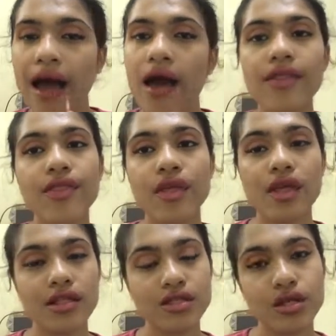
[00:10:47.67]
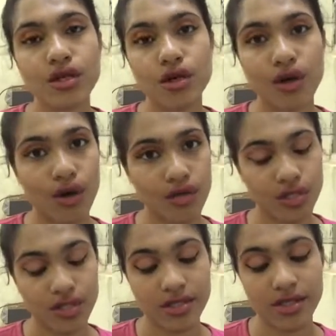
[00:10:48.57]
I think it's a
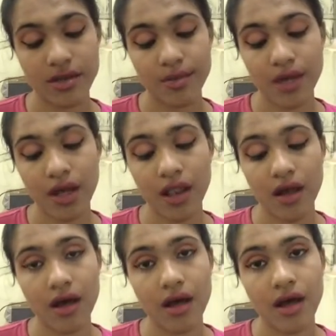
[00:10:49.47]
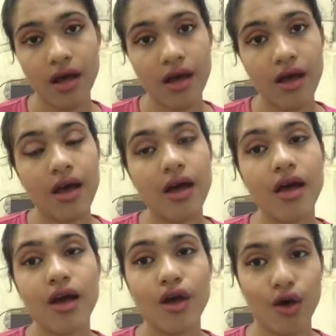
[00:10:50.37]
gorgeous lip color.
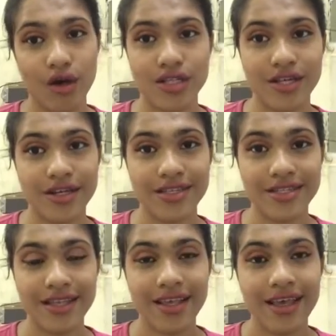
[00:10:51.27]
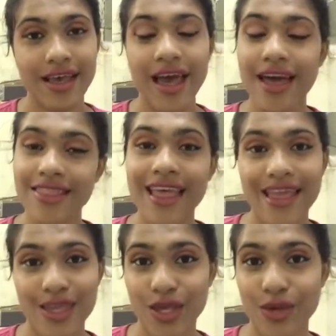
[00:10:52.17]
Gorgeous. And
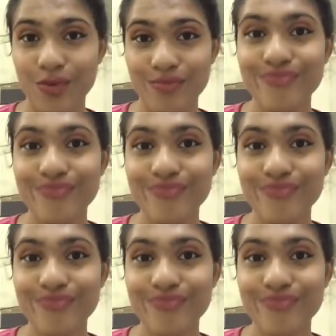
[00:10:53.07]
thank you.